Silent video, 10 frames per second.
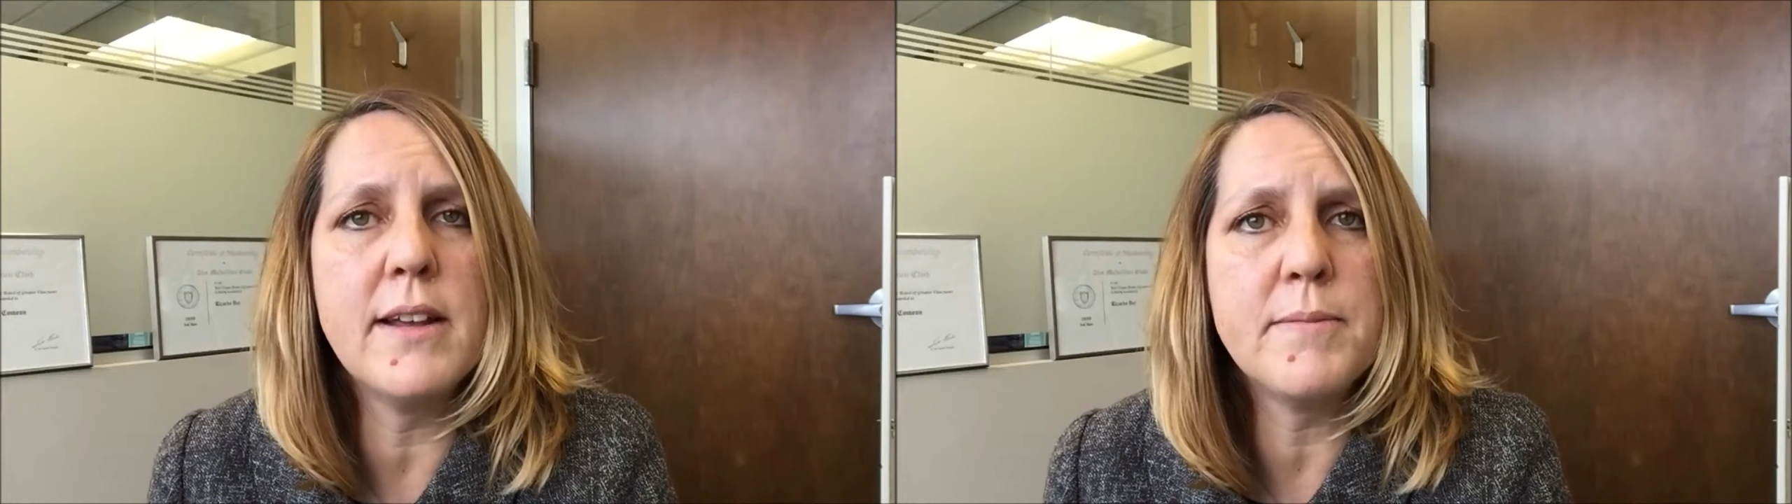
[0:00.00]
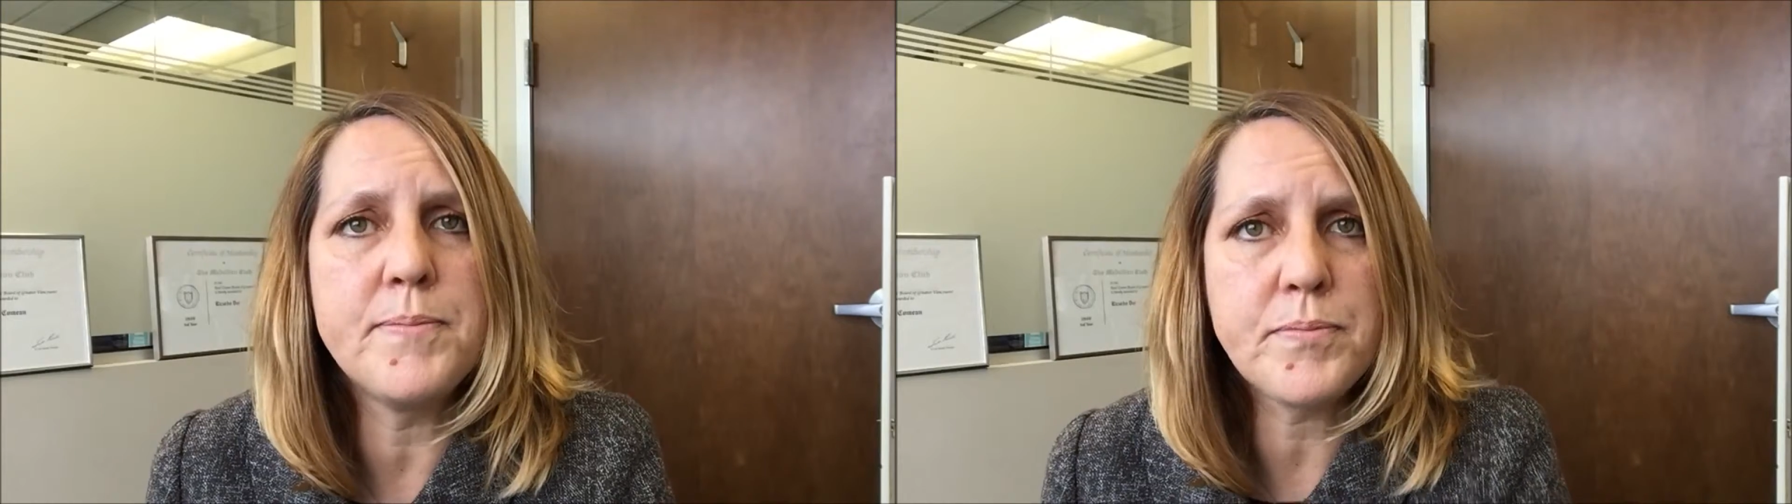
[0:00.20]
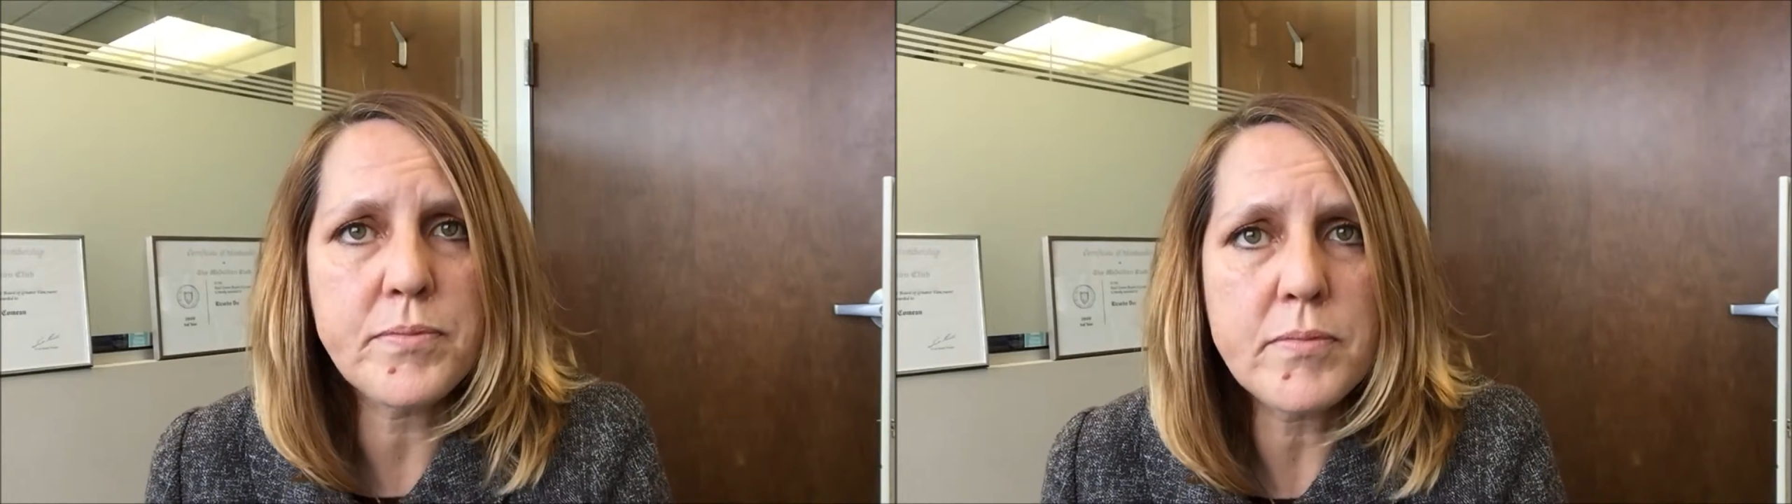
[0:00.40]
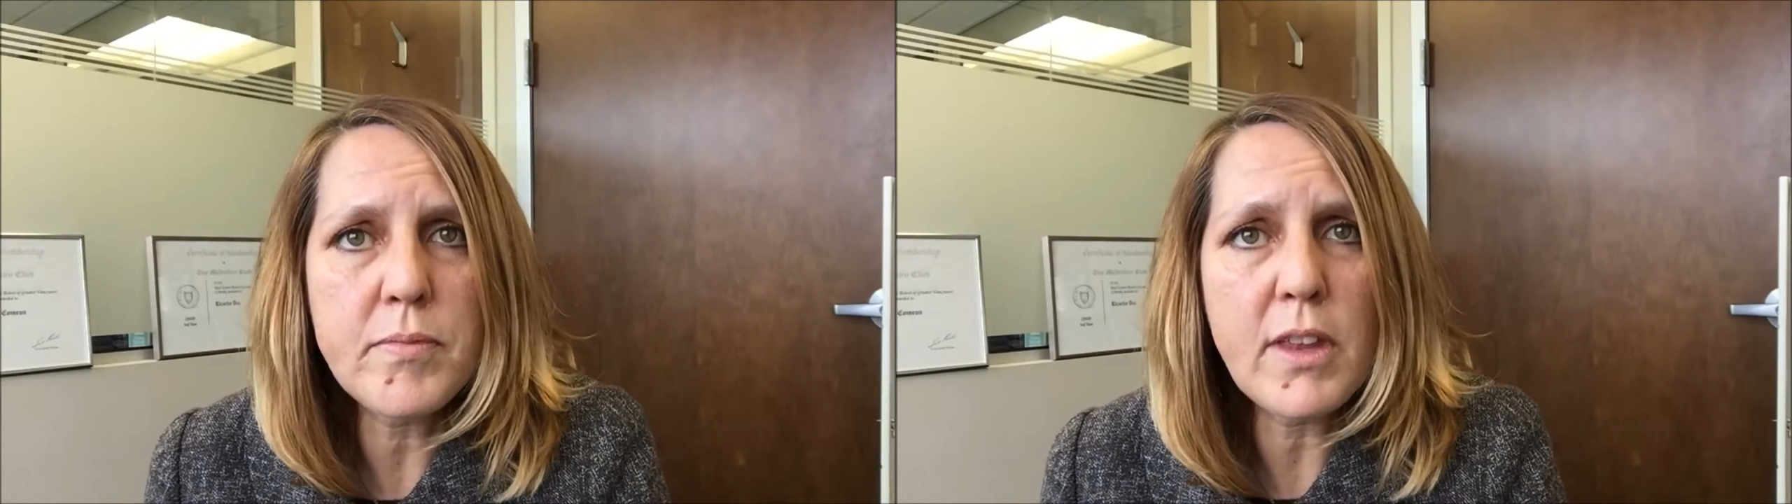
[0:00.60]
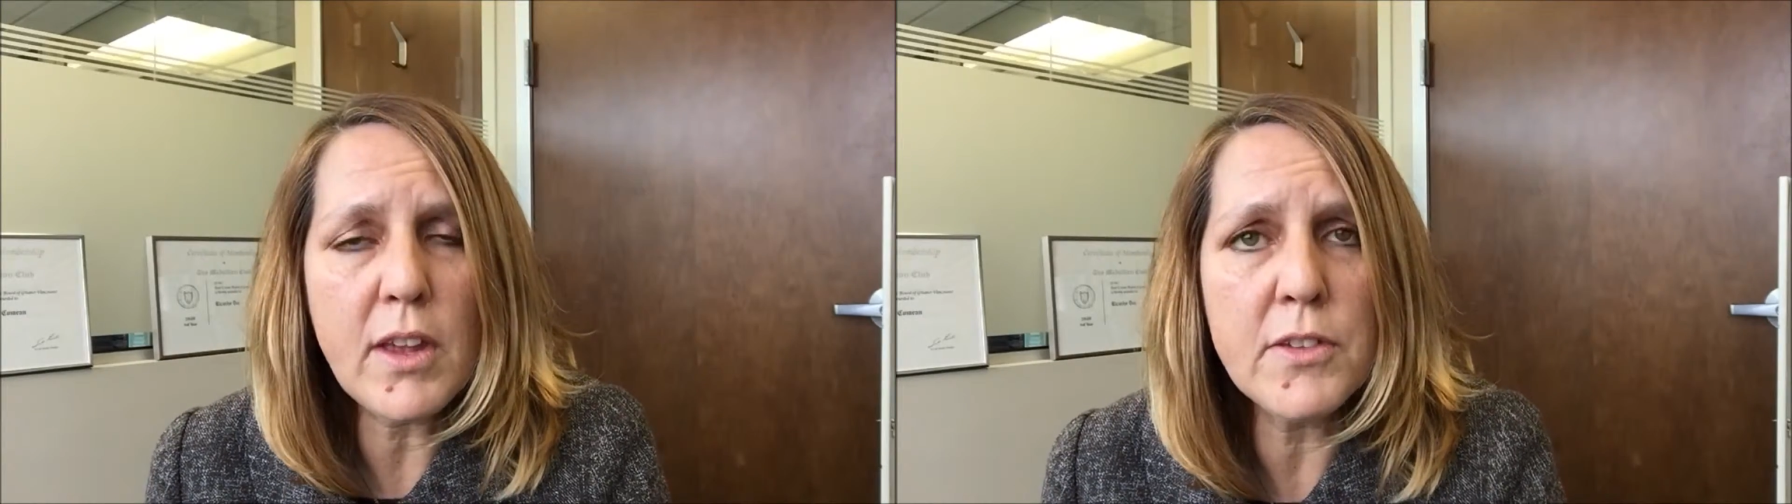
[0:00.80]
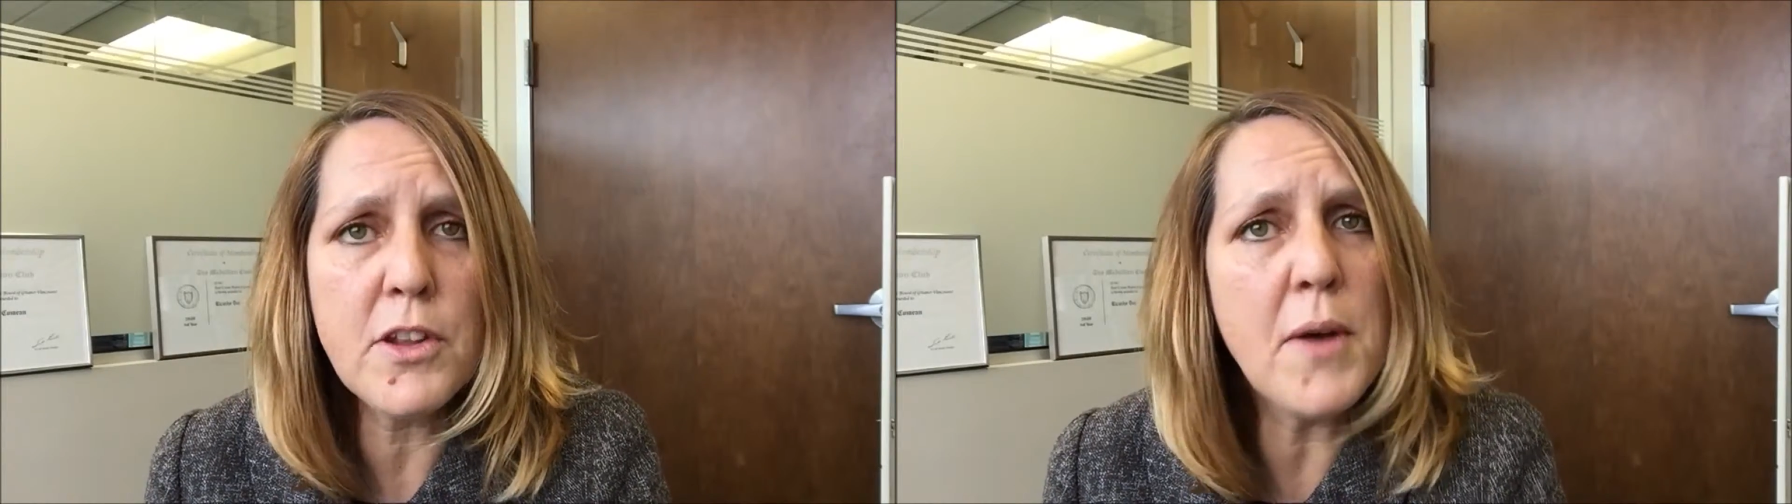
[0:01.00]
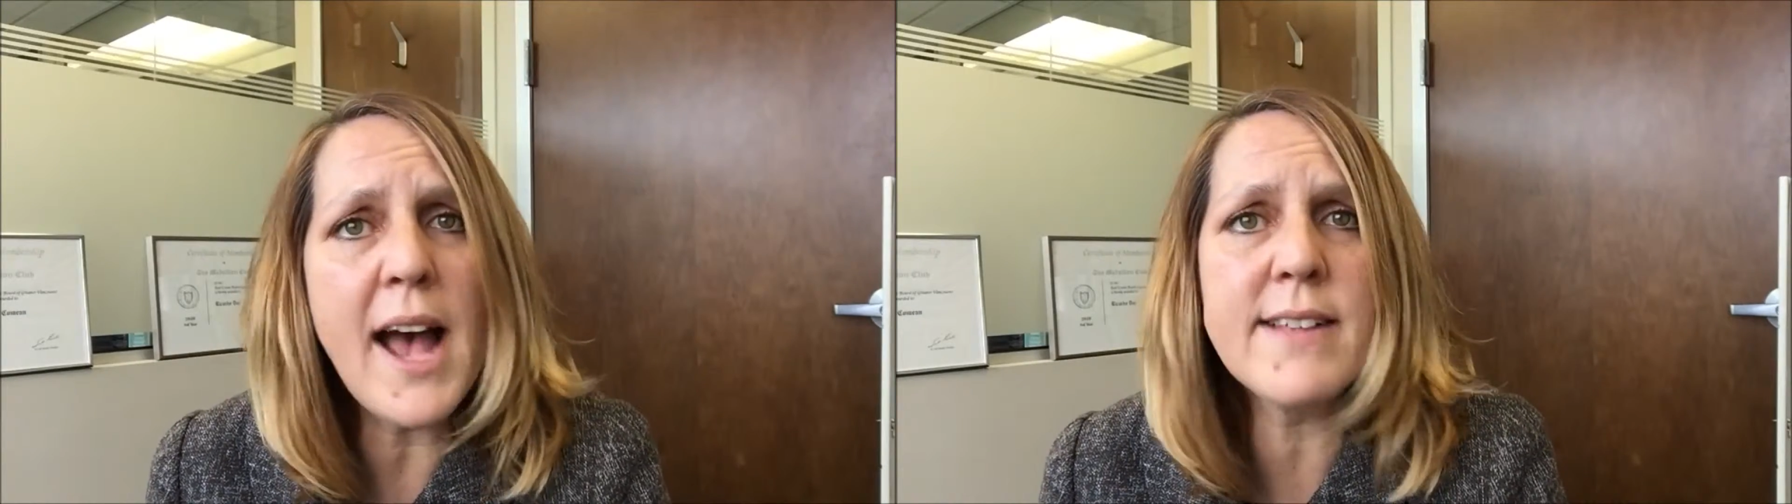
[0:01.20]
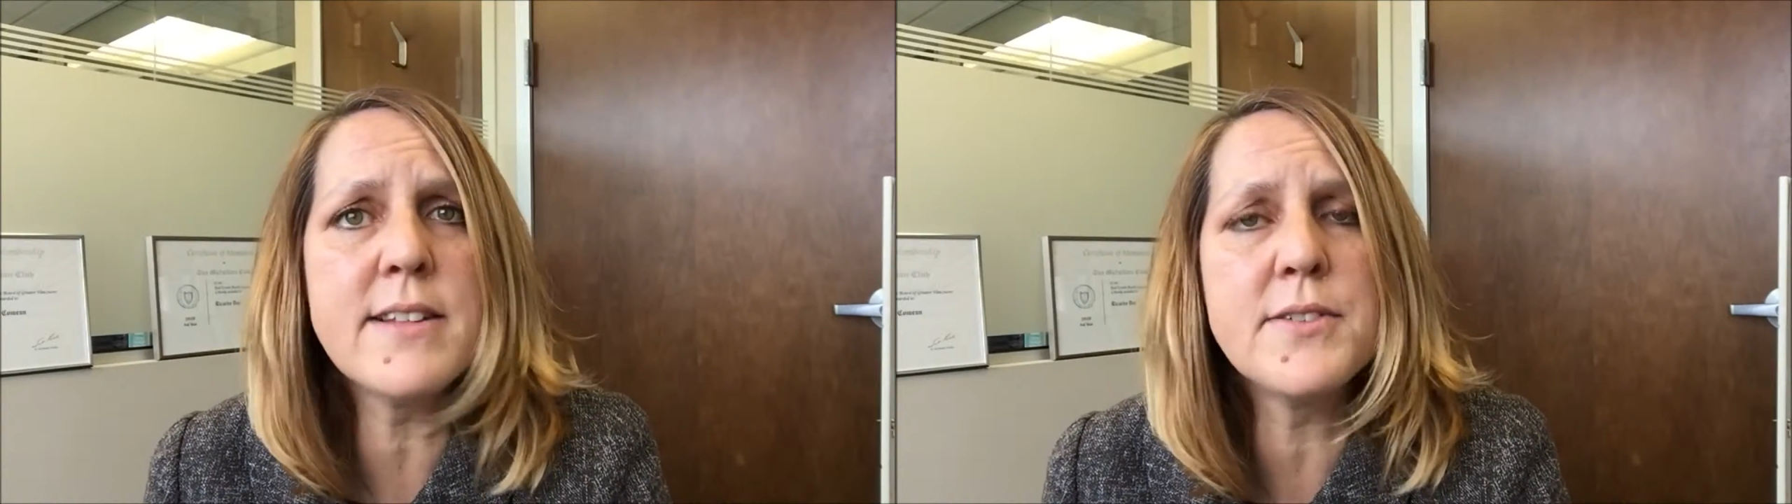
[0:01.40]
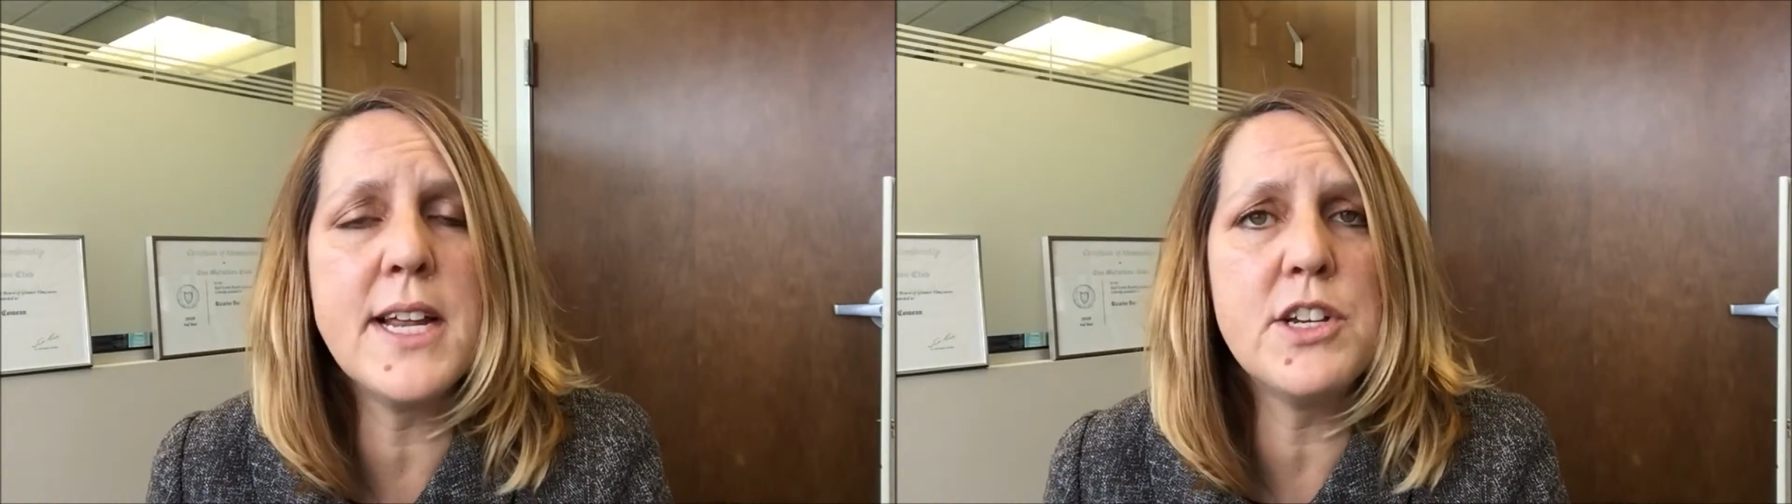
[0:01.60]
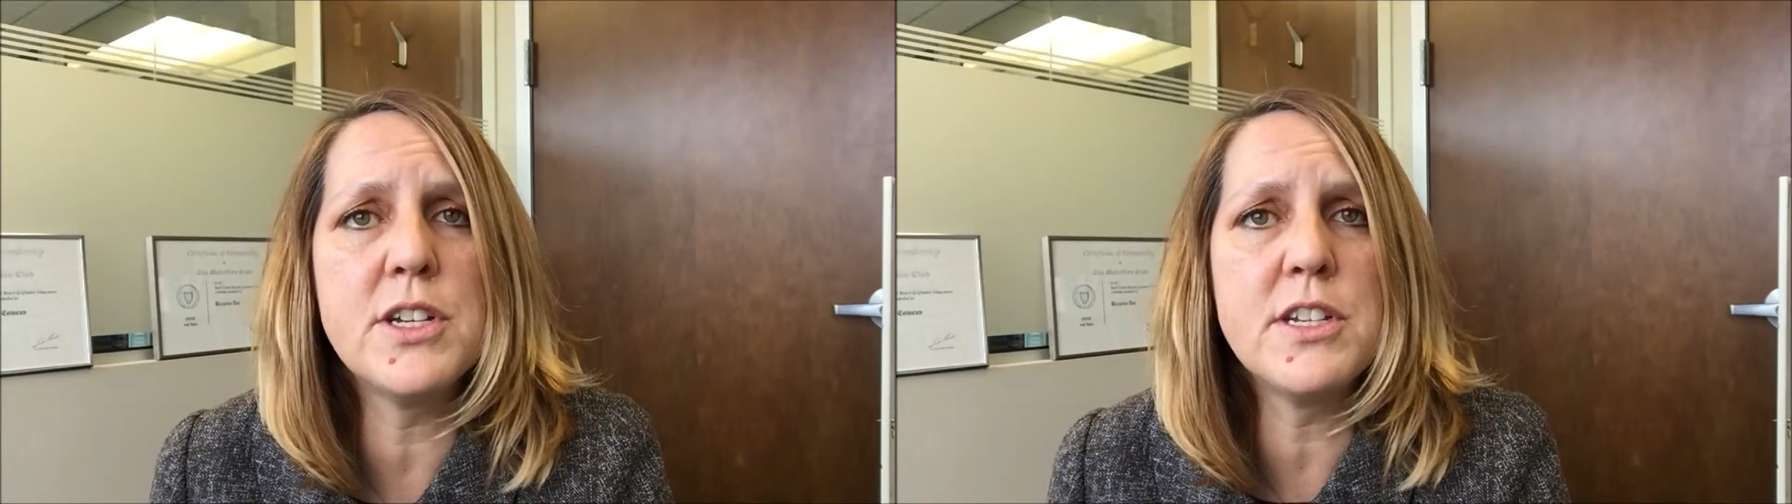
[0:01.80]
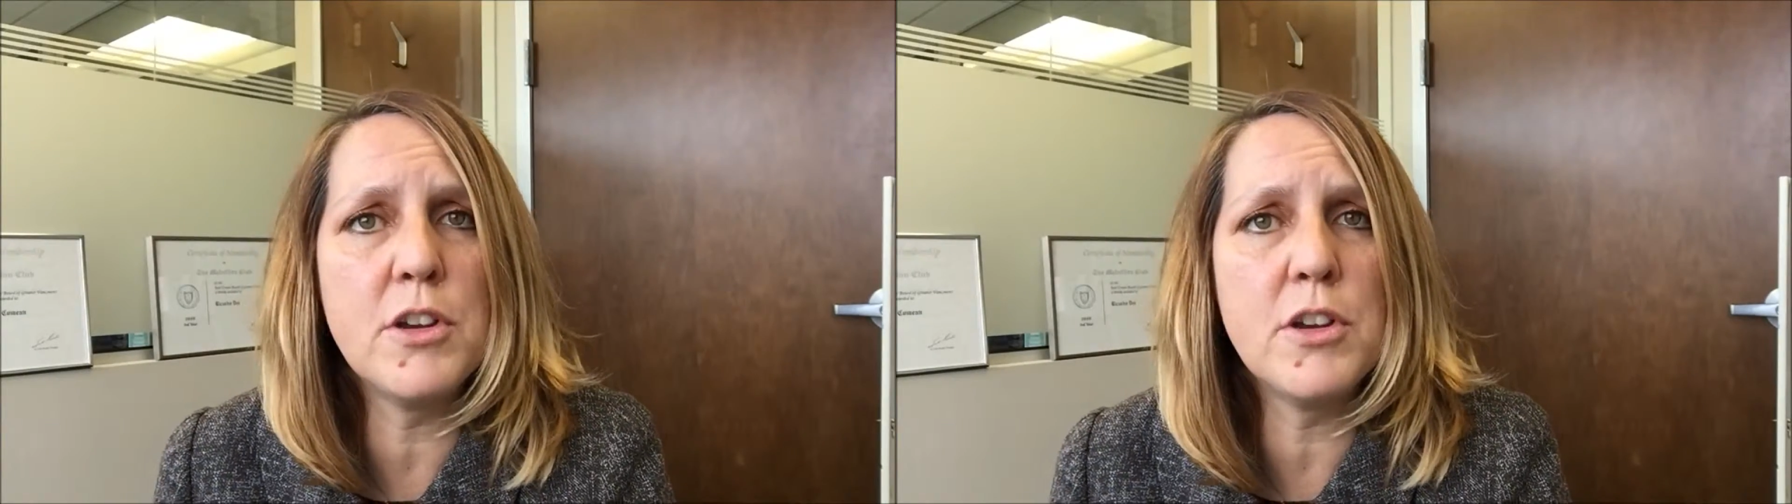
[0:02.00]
it. So ask those agents,